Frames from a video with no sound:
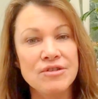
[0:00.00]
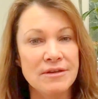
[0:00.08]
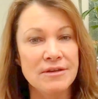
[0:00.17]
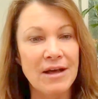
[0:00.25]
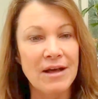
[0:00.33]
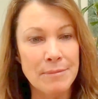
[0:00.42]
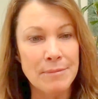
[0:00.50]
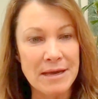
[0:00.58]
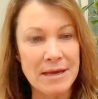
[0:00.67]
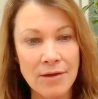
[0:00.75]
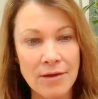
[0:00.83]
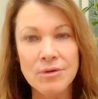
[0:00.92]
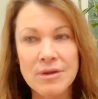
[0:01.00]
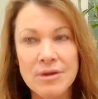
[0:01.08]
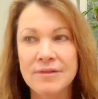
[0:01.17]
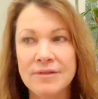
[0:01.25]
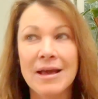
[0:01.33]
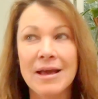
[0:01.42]
in developing
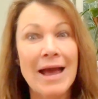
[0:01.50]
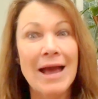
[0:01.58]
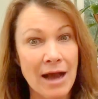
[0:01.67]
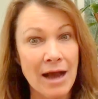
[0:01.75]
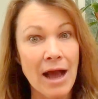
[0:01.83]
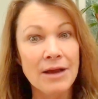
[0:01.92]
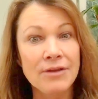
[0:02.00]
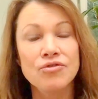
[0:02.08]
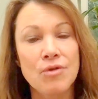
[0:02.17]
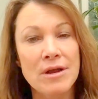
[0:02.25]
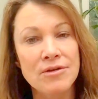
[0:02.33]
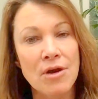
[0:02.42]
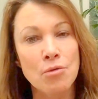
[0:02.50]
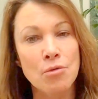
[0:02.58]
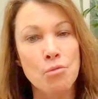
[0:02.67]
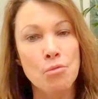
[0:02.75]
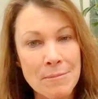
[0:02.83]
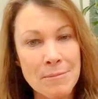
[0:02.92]
countries, I concentrated
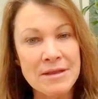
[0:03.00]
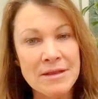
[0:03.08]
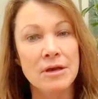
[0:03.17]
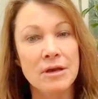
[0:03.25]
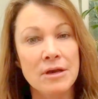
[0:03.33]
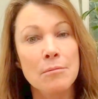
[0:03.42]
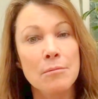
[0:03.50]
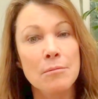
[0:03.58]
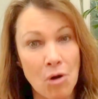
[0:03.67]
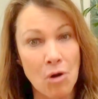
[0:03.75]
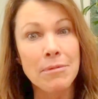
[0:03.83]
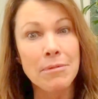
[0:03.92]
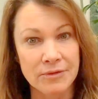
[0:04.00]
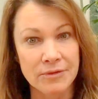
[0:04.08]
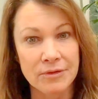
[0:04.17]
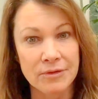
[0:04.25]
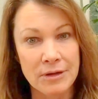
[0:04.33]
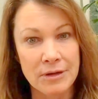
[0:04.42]
on women's
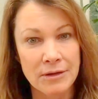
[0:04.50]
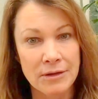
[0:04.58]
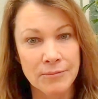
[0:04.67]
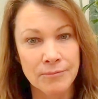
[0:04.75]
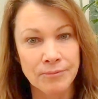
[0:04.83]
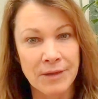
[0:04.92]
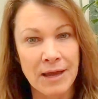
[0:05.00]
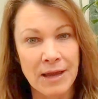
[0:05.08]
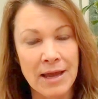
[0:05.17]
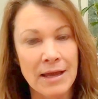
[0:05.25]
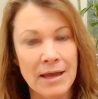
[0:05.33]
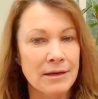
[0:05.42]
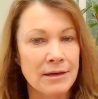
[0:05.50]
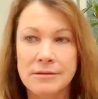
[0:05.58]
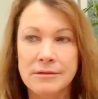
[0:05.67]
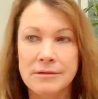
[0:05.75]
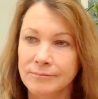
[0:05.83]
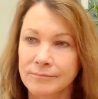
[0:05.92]
problems. And
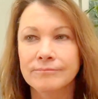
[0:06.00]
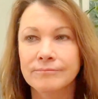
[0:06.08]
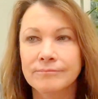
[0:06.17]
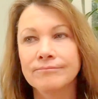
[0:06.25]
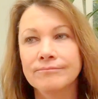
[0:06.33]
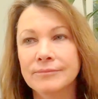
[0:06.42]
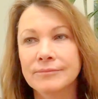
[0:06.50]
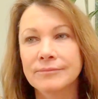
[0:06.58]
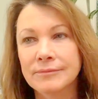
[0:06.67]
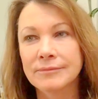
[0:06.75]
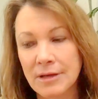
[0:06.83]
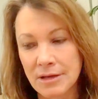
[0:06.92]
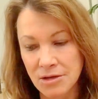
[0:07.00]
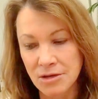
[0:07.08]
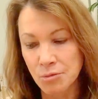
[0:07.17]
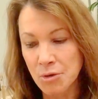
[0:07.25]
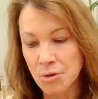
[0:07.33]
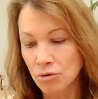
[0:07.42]

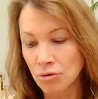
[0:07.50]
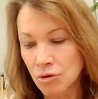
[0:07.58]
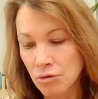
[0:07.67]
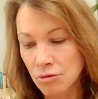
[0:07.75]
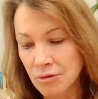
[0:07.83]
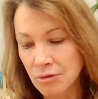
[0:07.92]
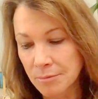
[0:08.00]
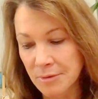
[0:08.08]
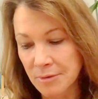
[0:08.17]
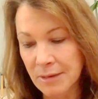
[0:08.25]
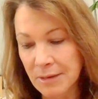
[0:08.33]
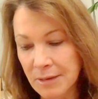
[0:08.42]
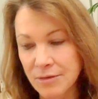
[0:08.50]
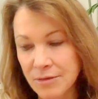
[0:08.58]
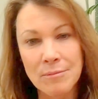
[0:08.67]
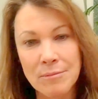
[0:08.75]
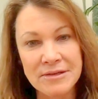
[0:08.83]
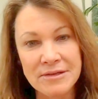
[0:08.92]
we all know the plight that
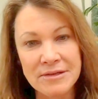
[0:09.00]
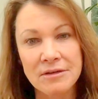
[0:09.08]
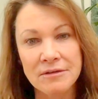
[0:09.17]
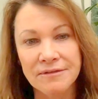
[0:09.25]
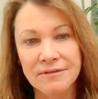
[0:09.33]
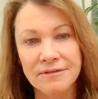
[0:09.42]
women still